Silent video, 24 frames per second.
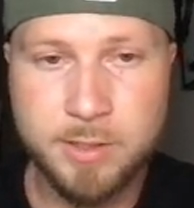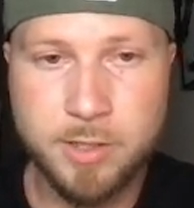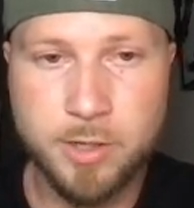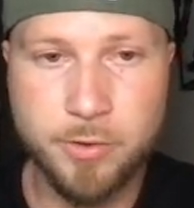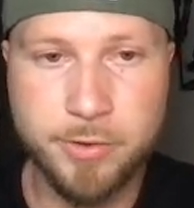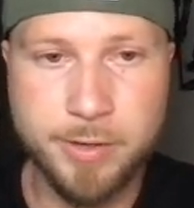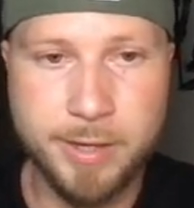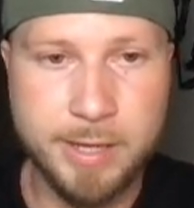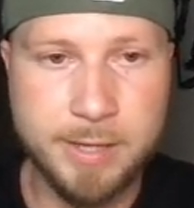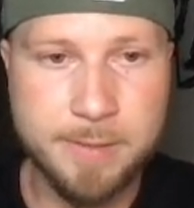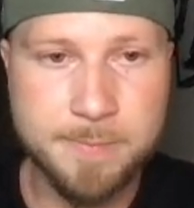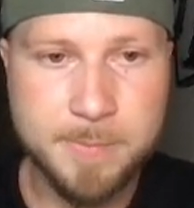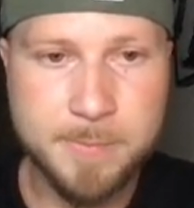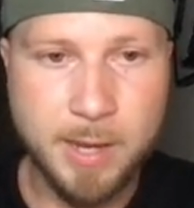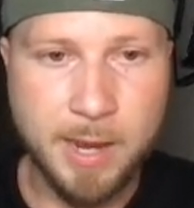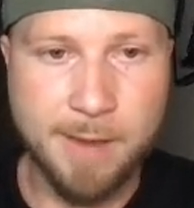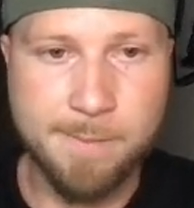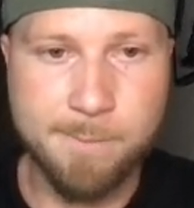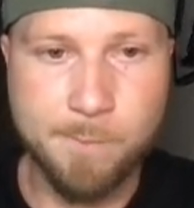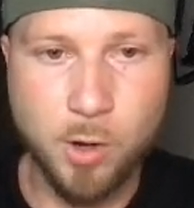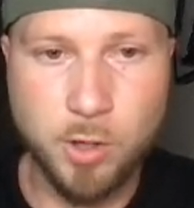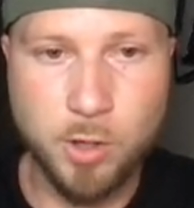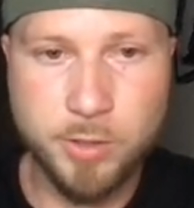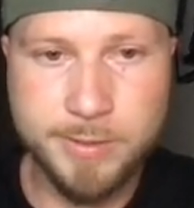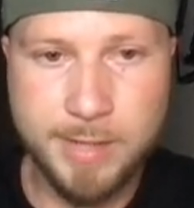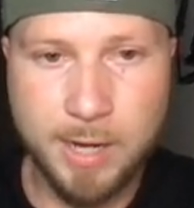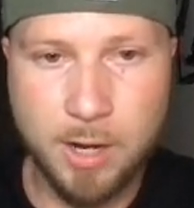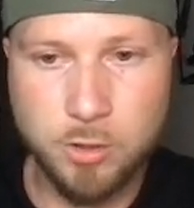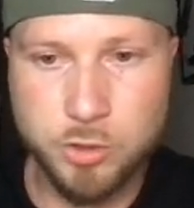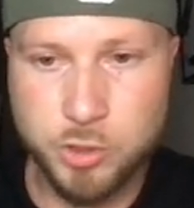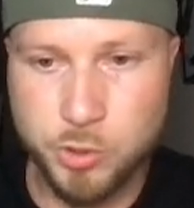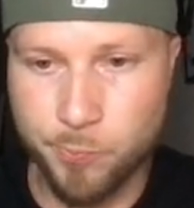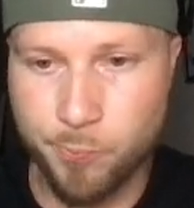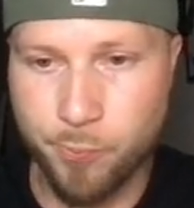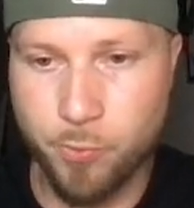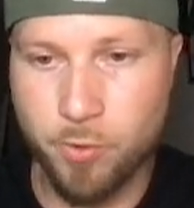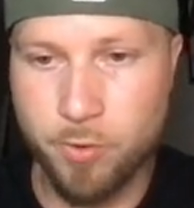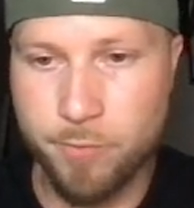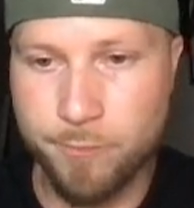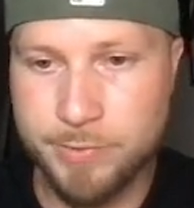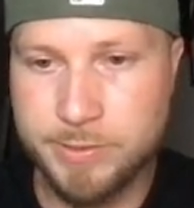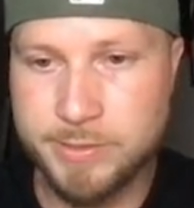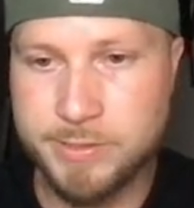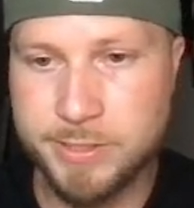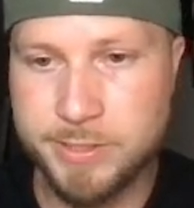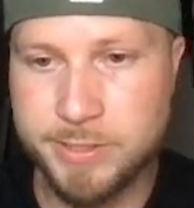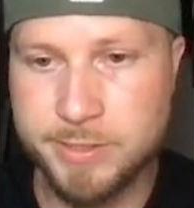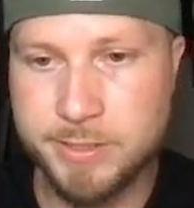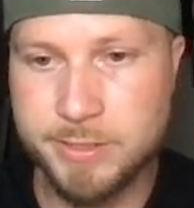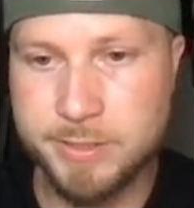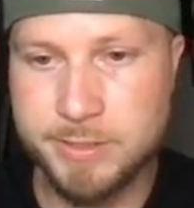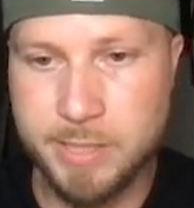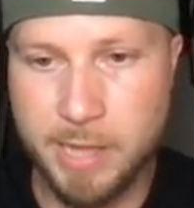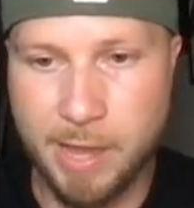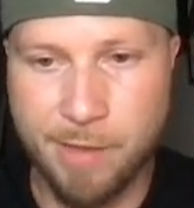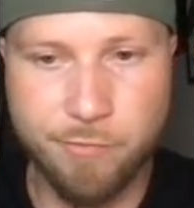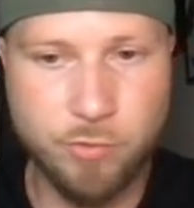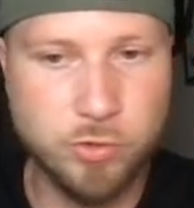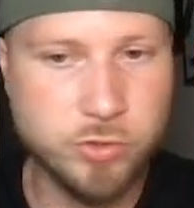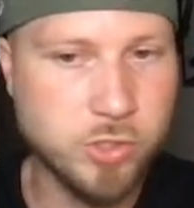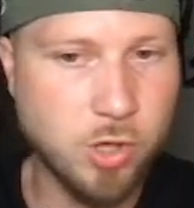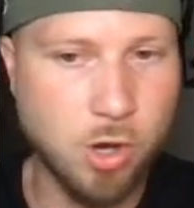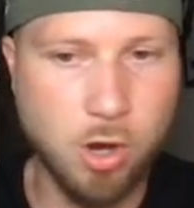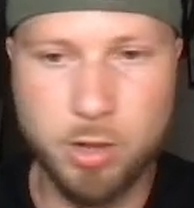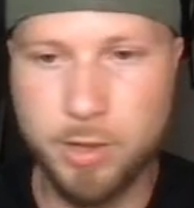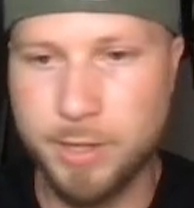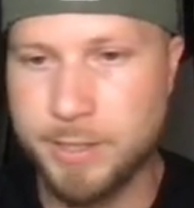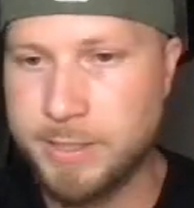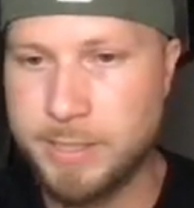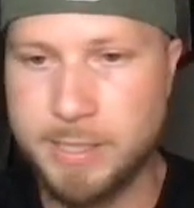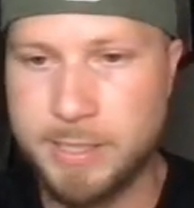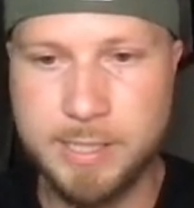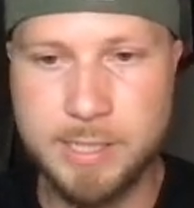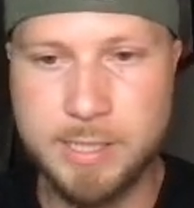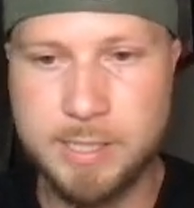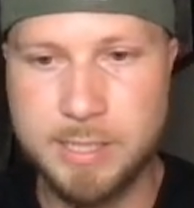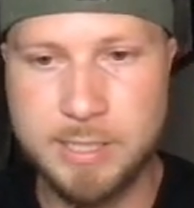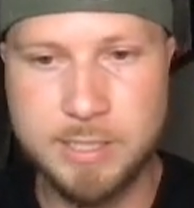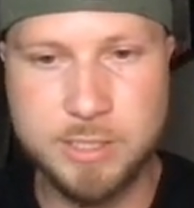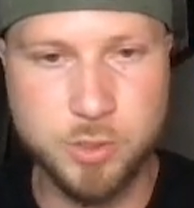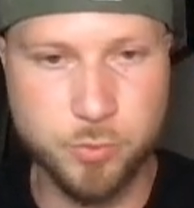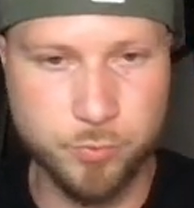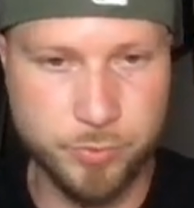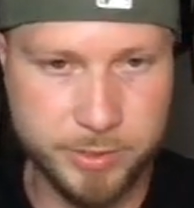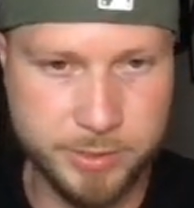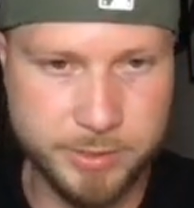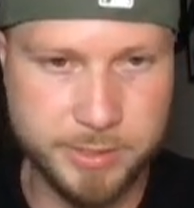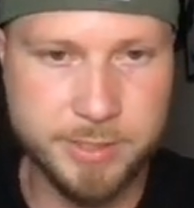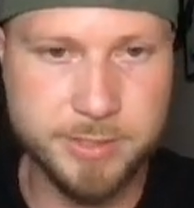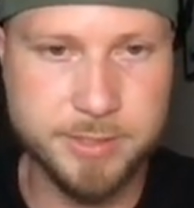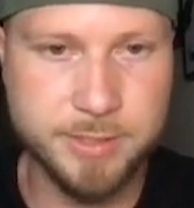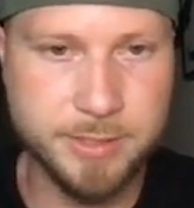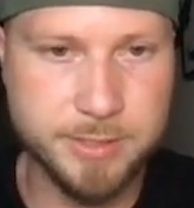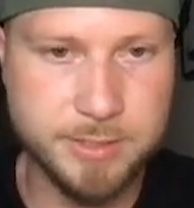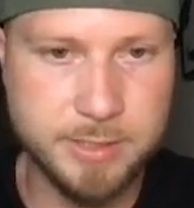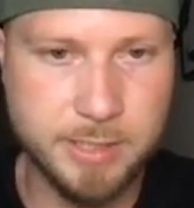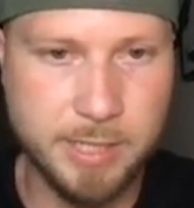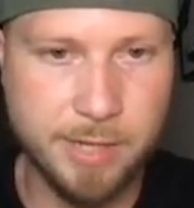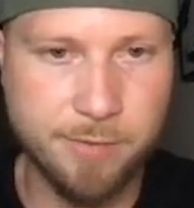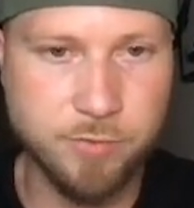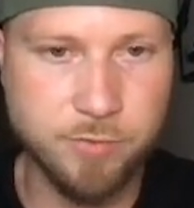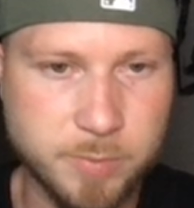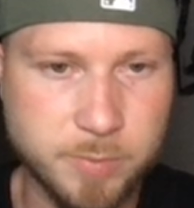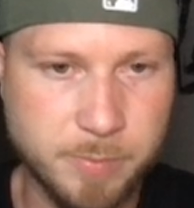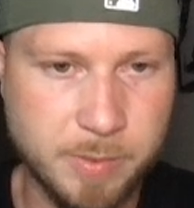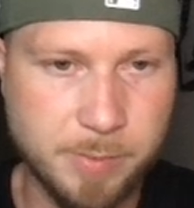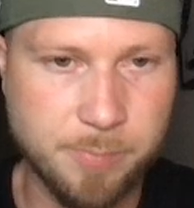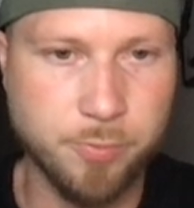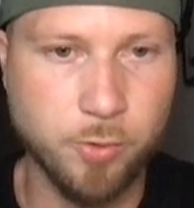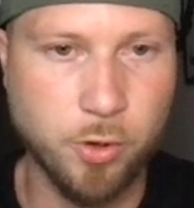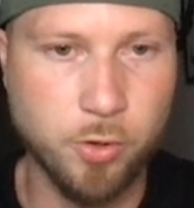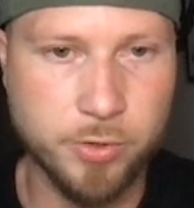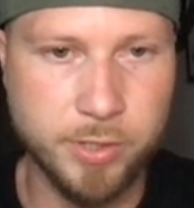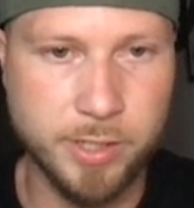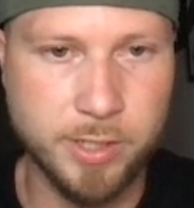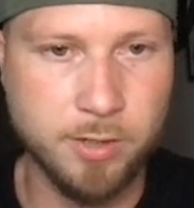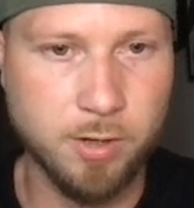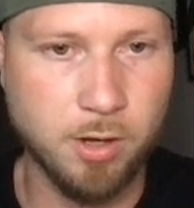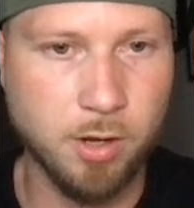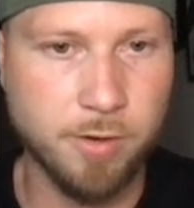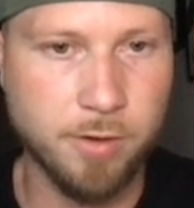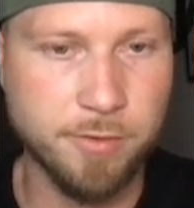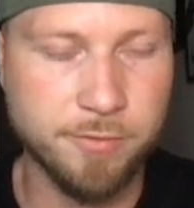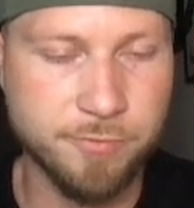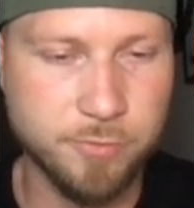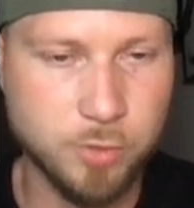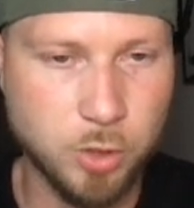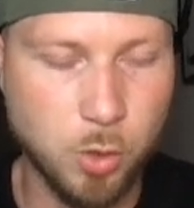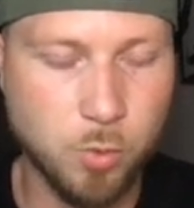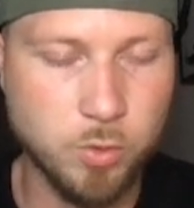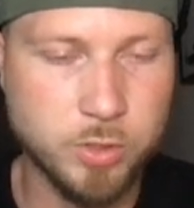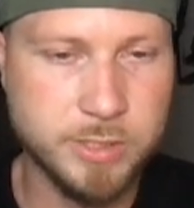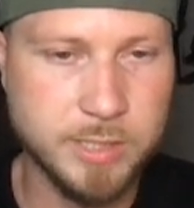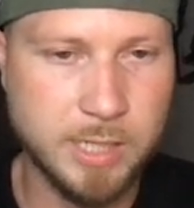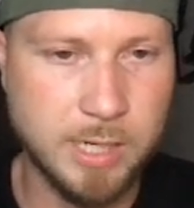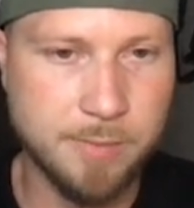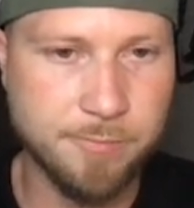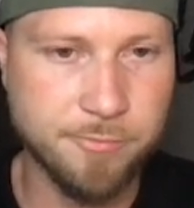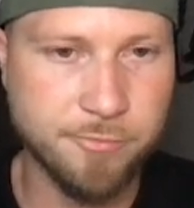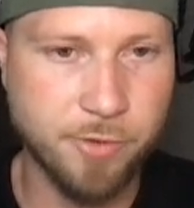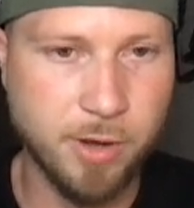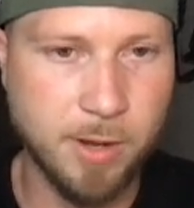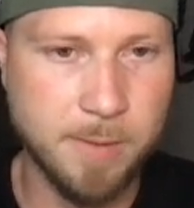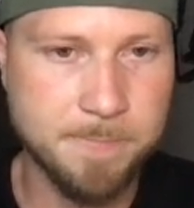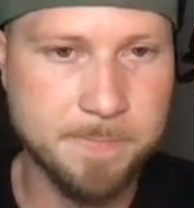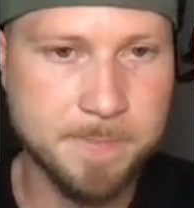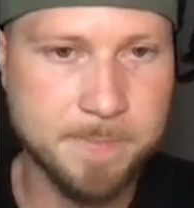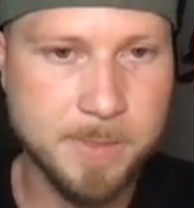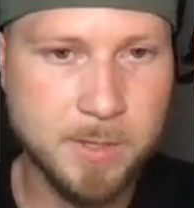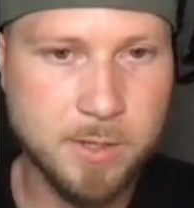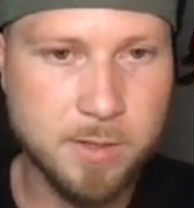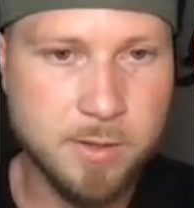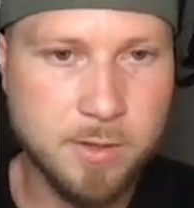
Okay, I marked out support and resistance levels. All I needed is a resistance level broken on a lower time frame.